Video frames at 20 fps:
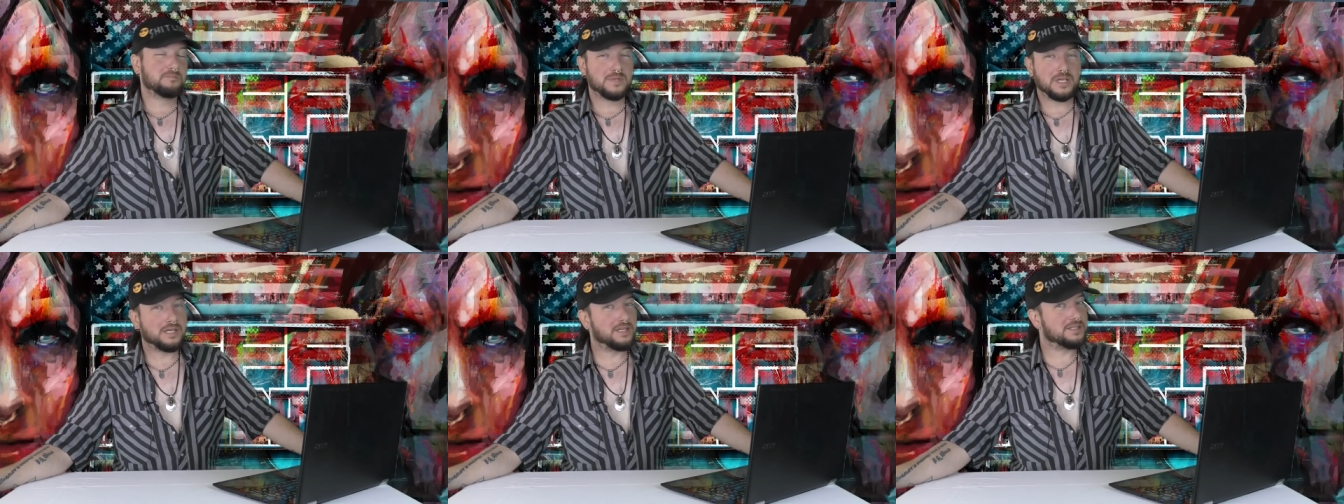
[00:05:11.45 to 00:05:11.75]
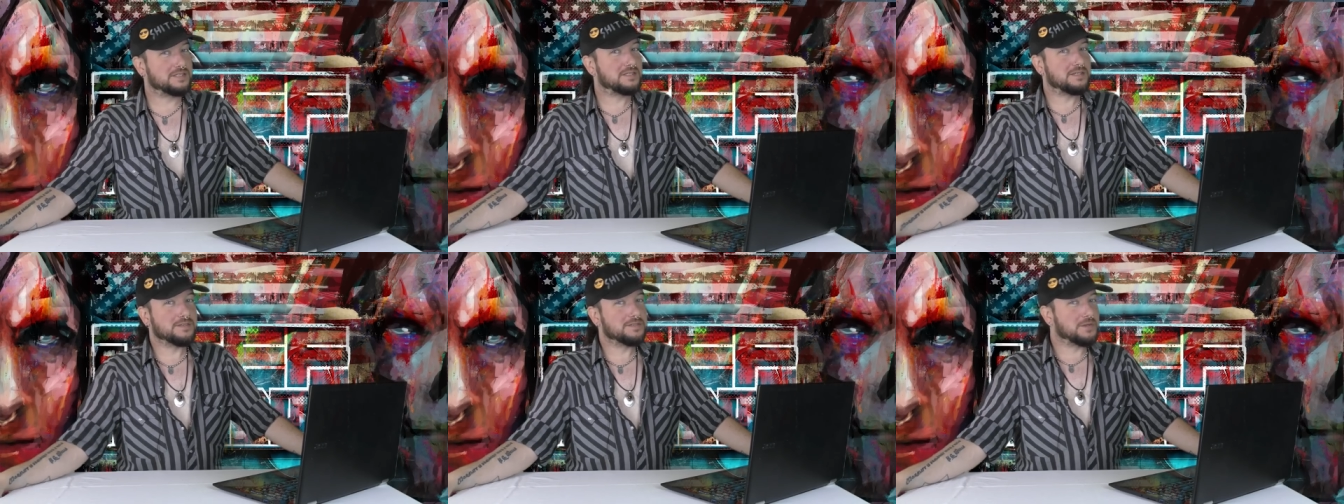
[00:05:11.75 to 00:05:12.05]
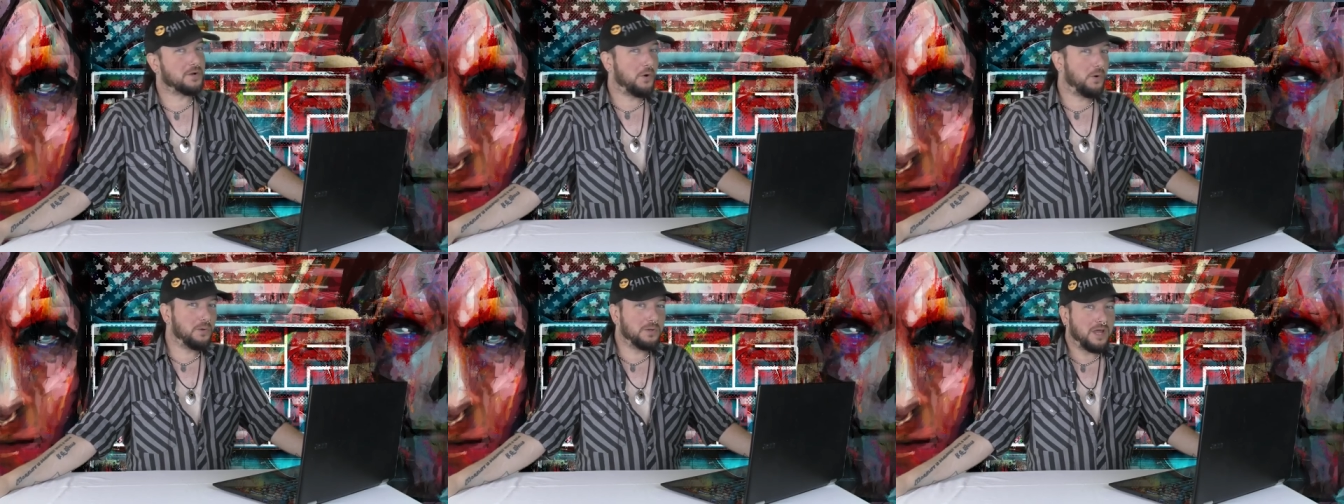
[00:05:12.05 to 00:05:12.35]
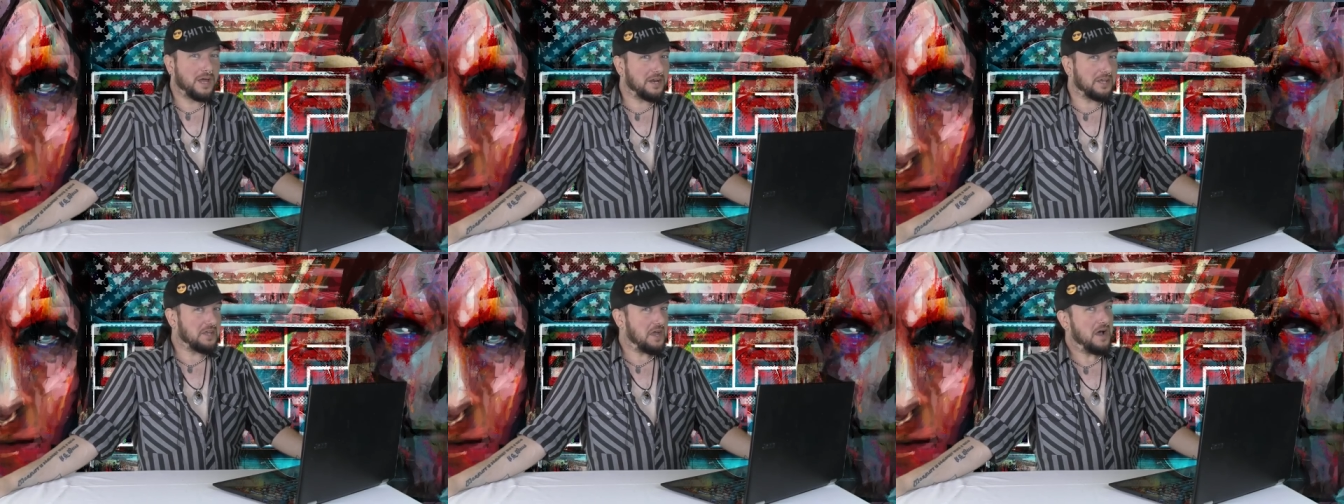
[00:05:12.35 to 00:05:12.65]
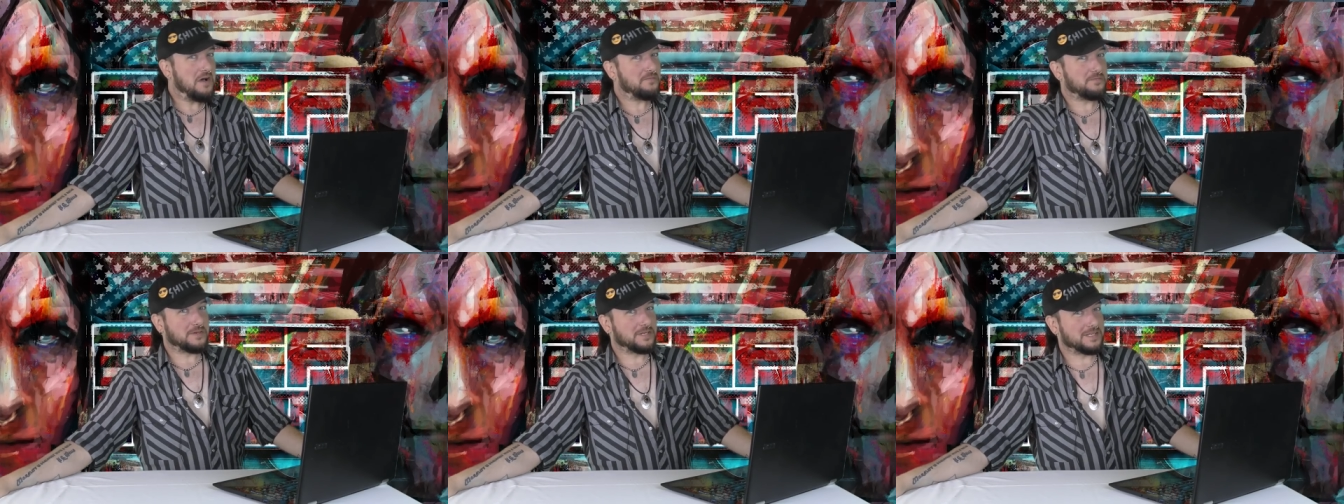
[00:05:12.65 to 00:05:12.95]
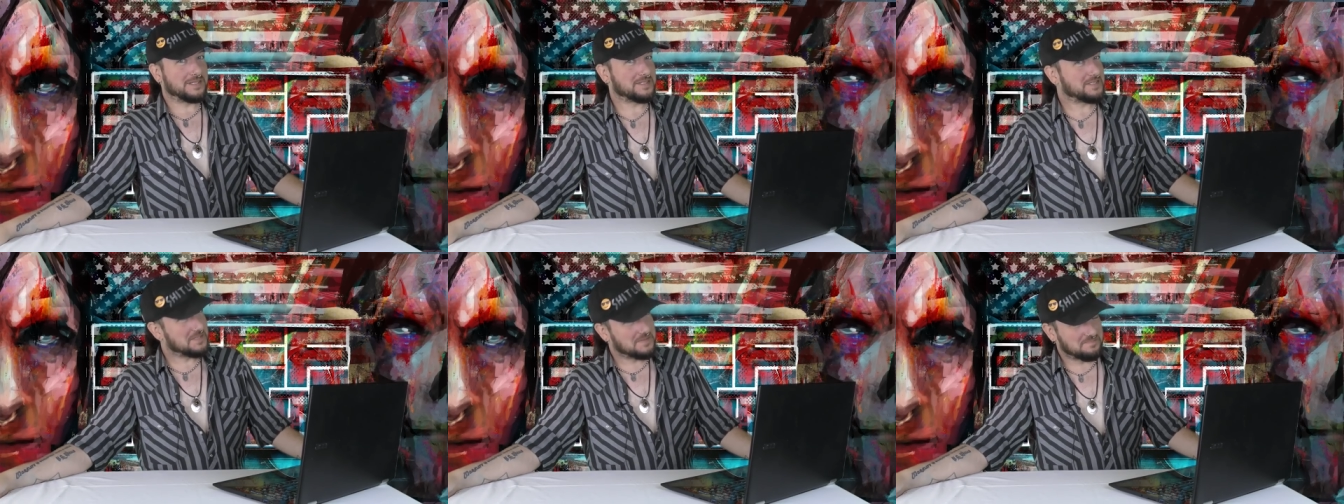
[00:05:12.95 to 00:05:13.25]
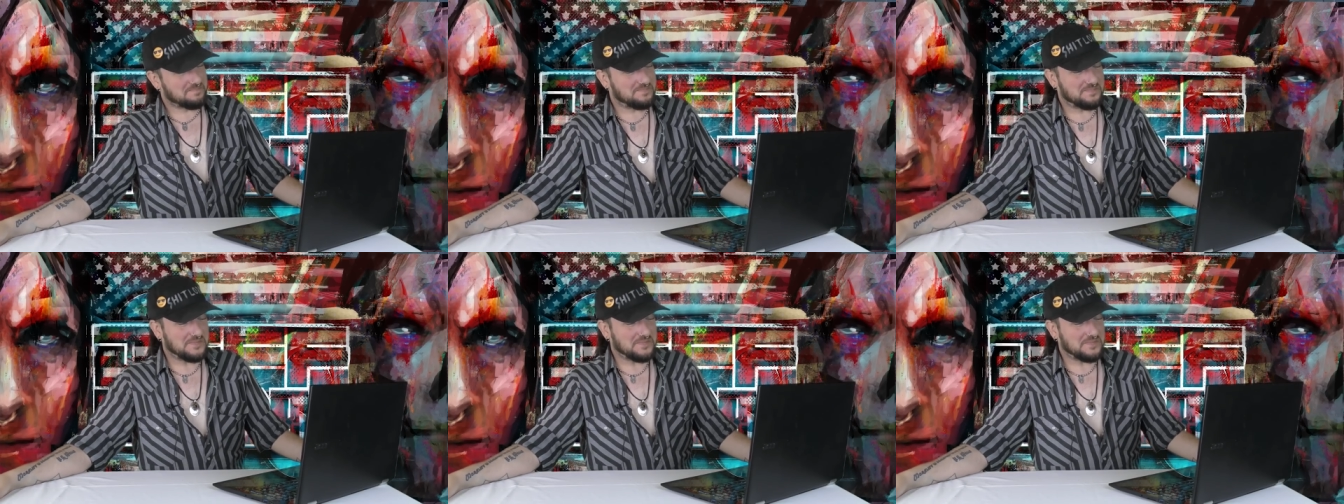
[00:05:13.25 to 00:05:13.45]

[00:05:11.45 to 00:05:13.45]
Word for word: it instills a whole lot of confidence.